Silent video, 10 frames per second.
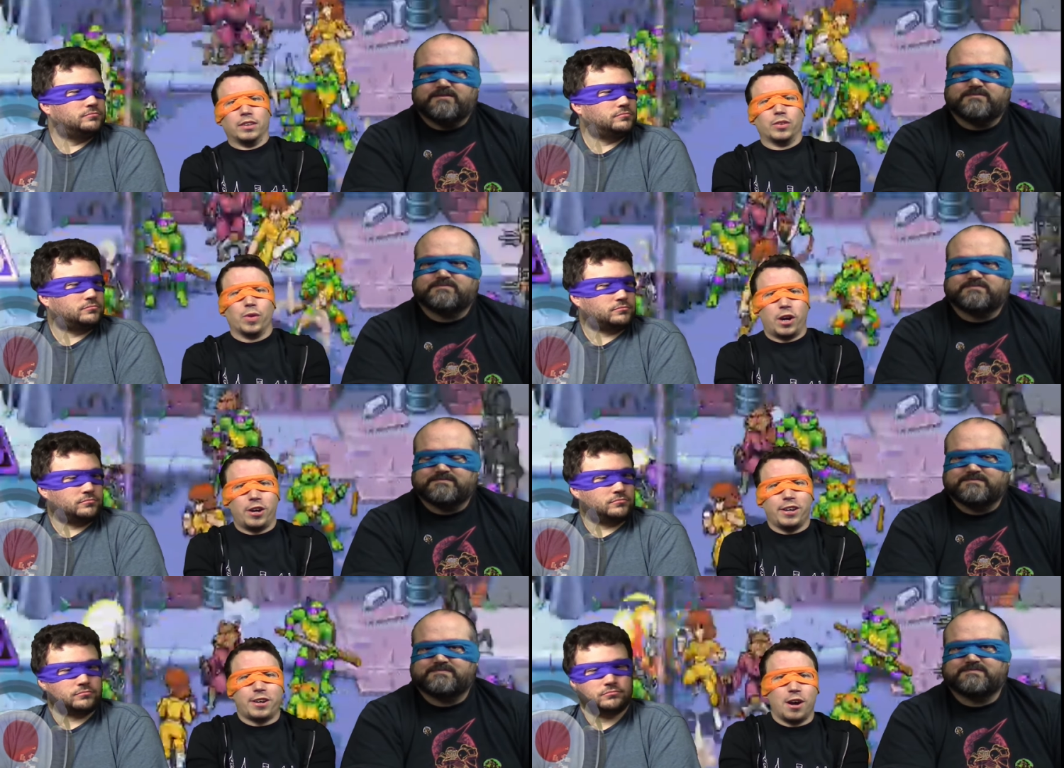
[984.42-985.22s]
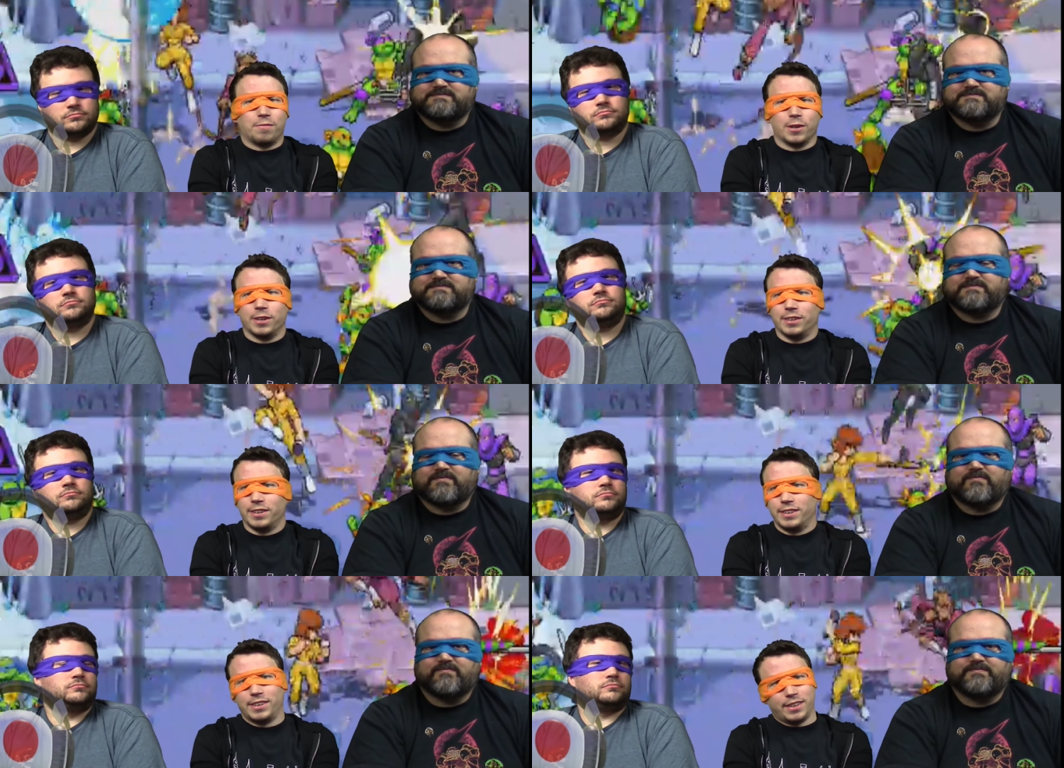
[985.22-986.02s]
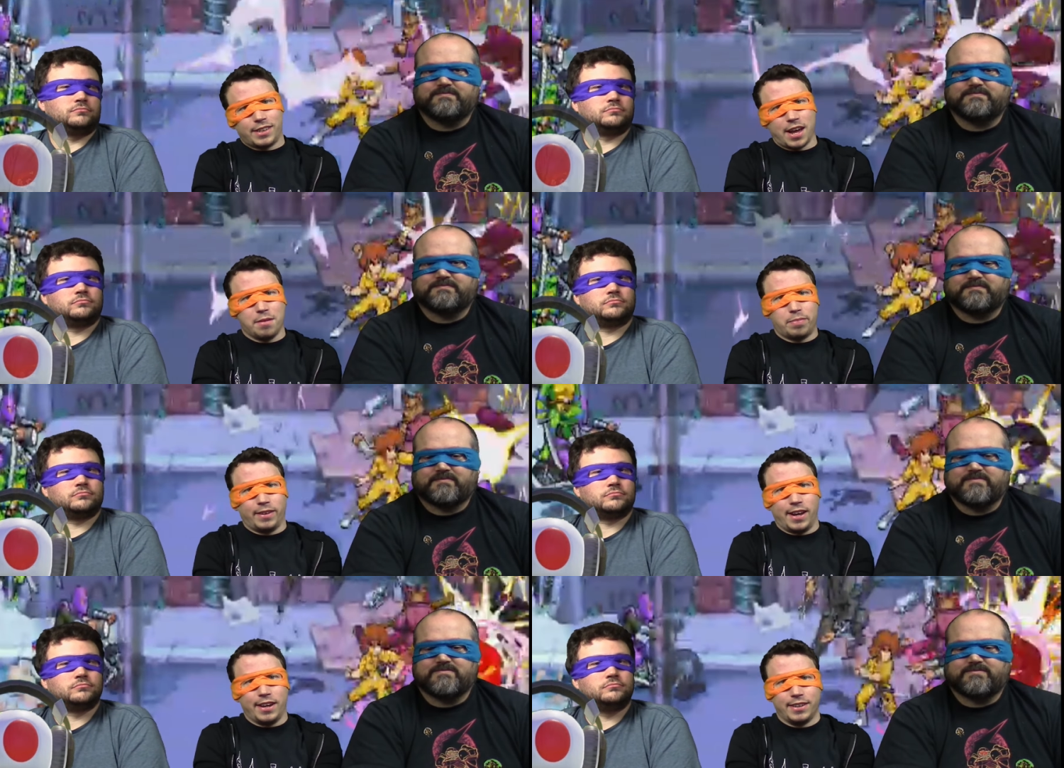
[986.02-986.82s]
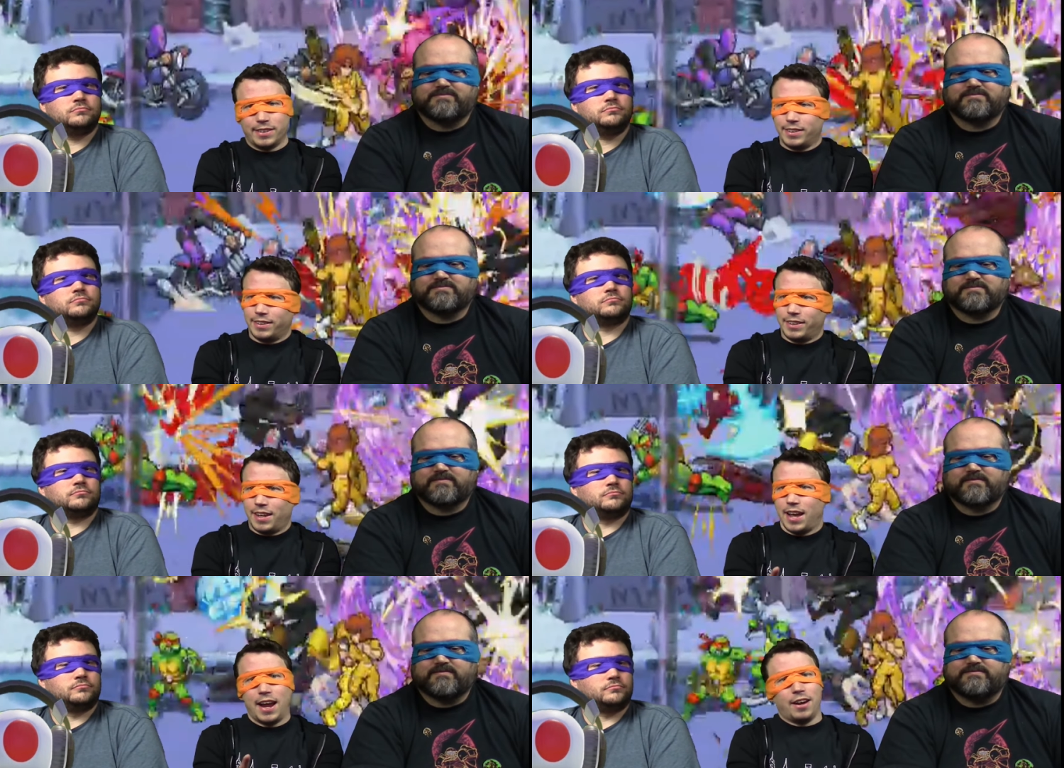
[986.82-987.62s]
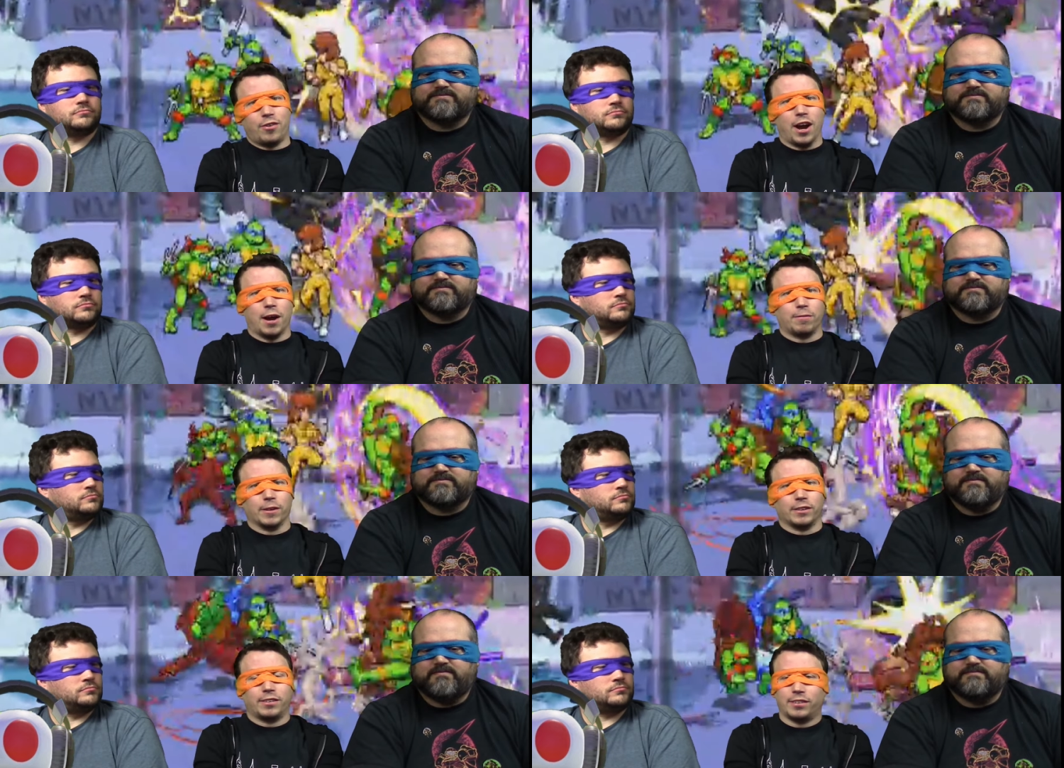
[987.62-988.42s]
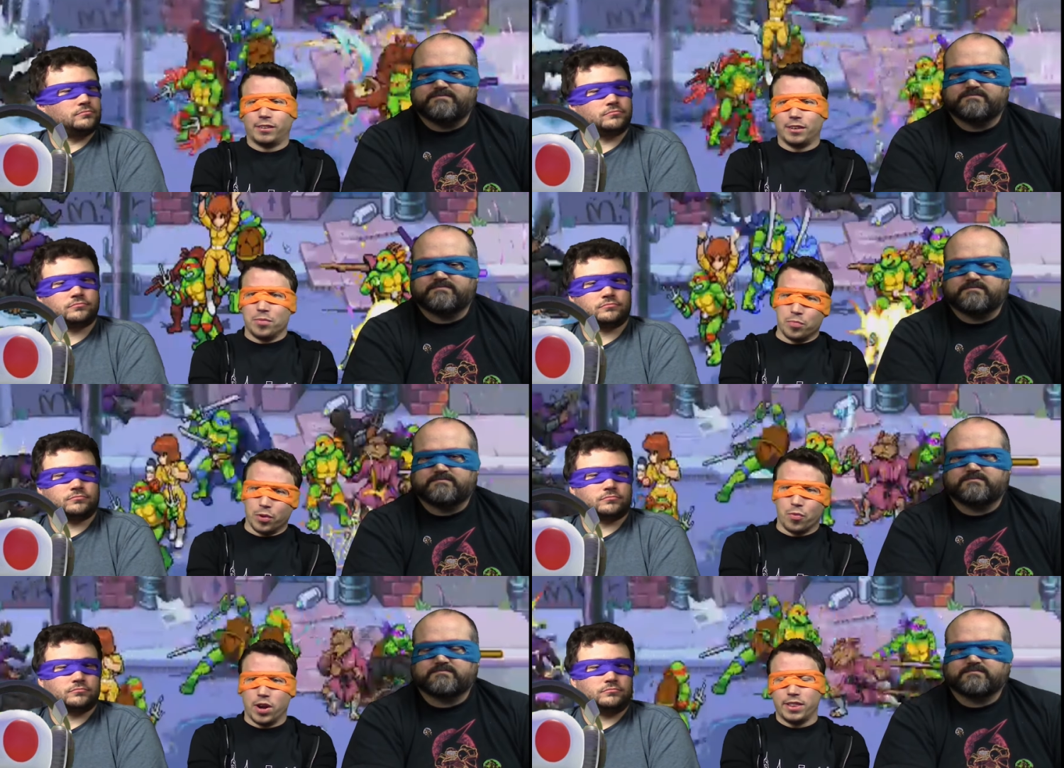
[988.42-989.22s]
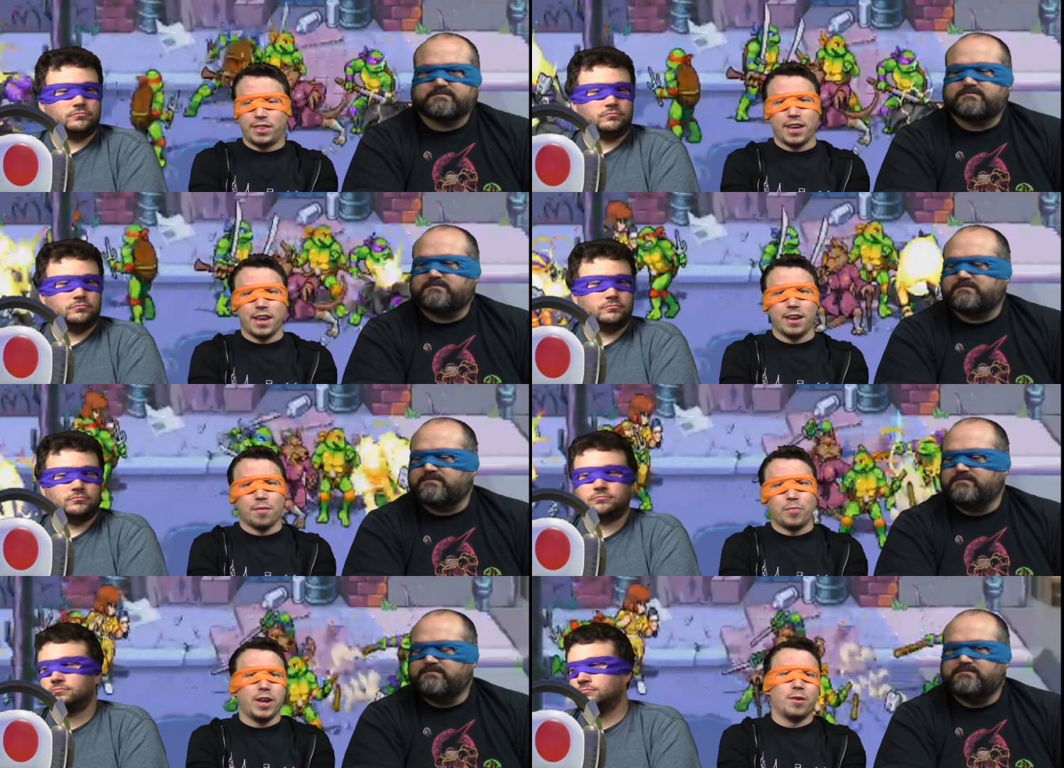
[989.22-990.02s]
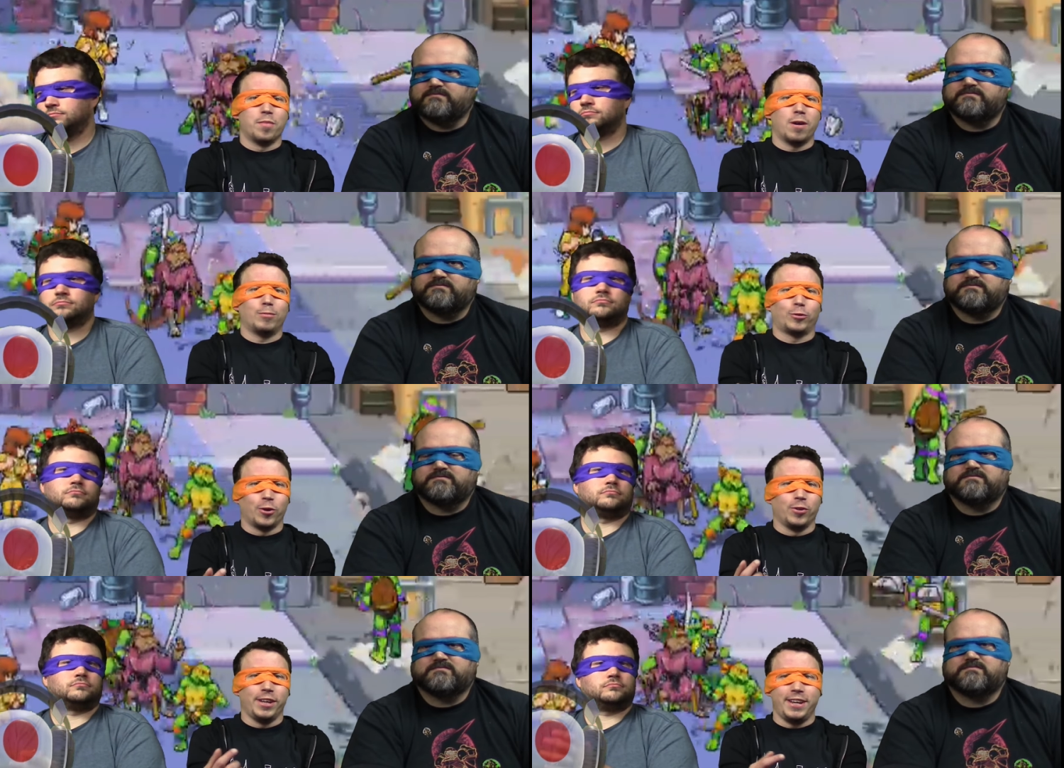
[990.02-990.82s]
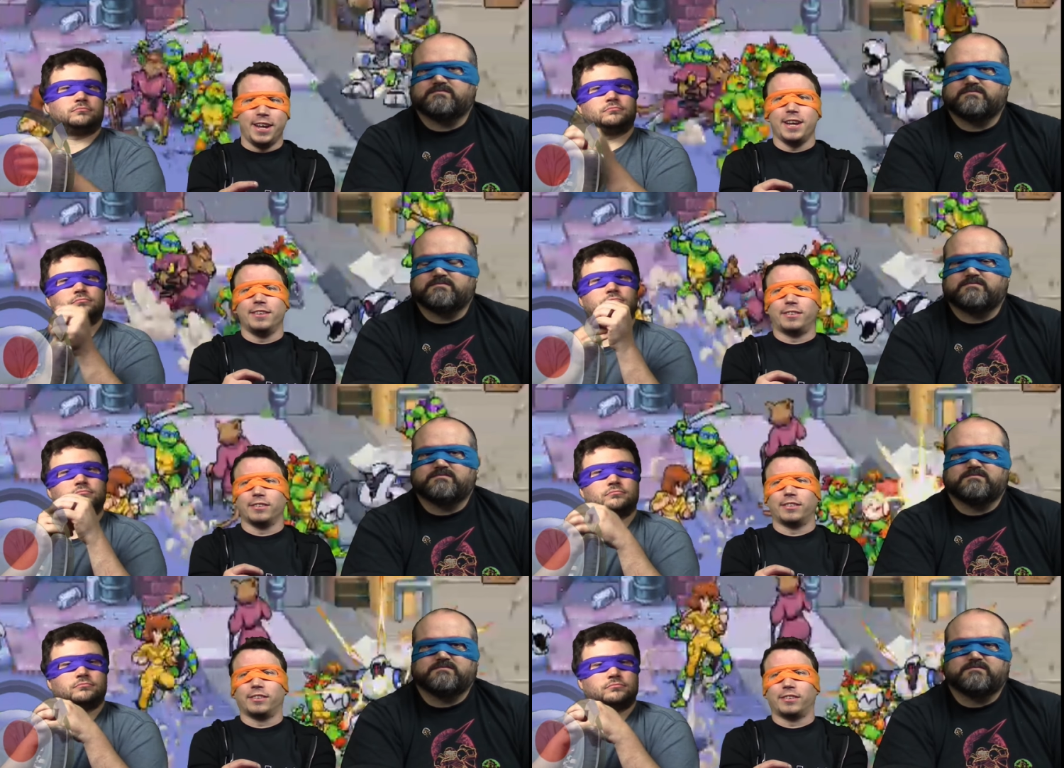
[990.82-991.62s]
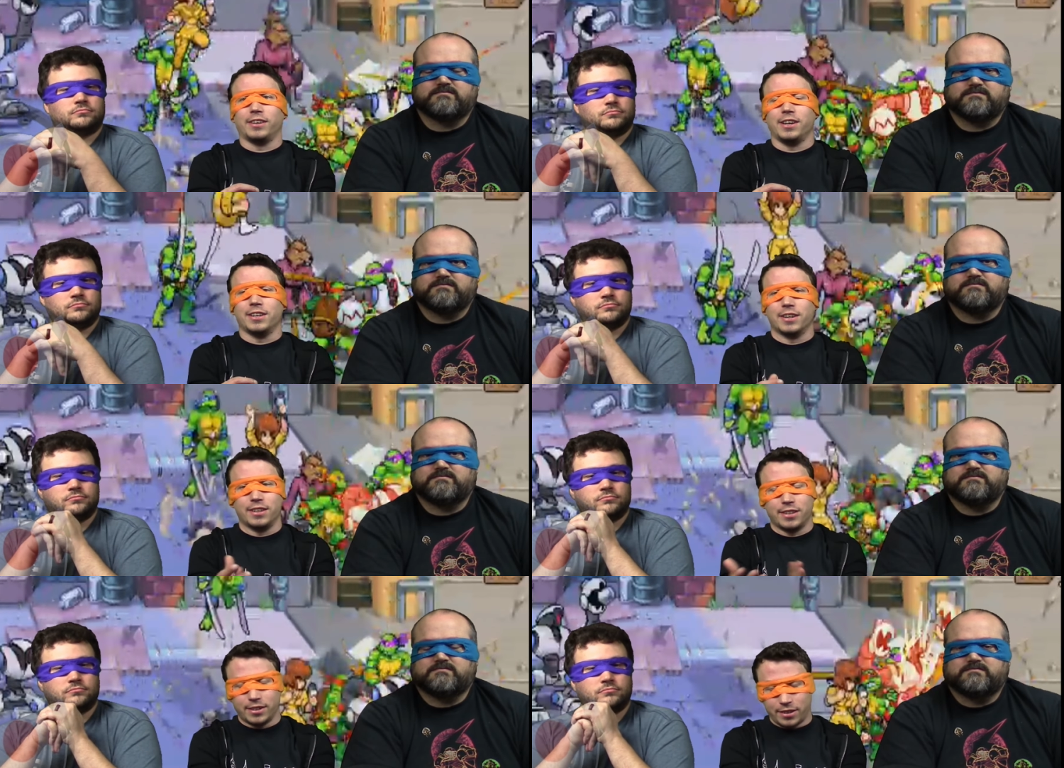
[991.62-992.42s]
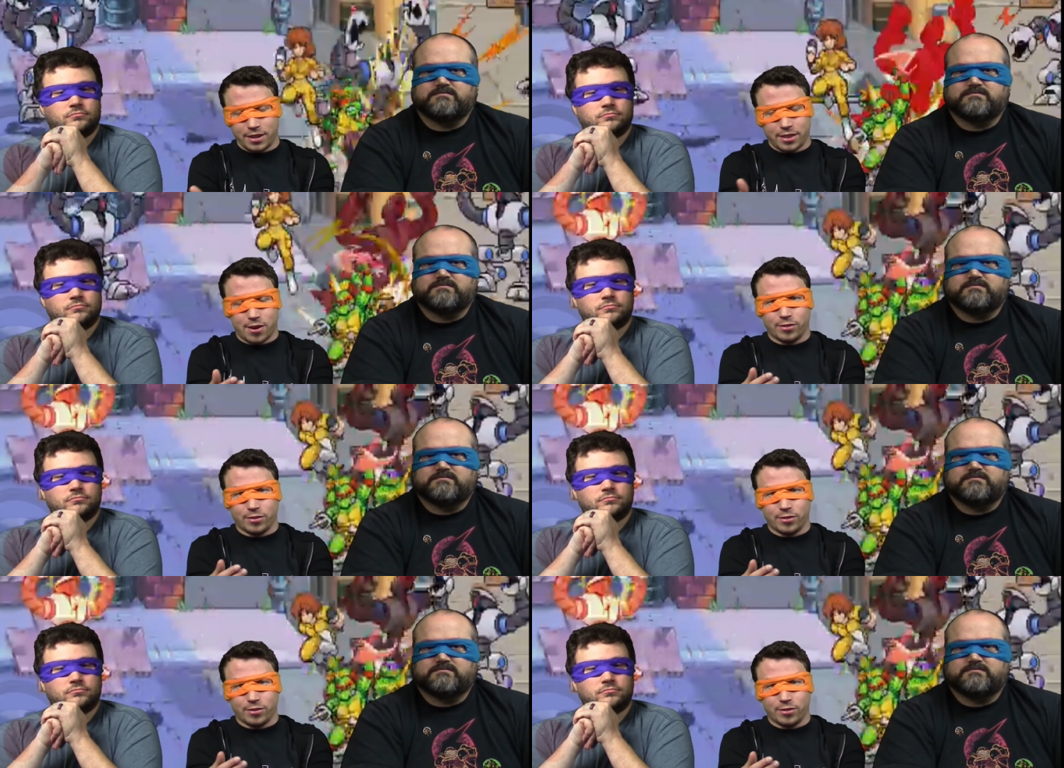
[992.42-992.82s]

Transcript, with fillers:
Speaker 1: So we already covered gameplay and graphics, but one thing a beat 'em up truly needs to succeed, in addition to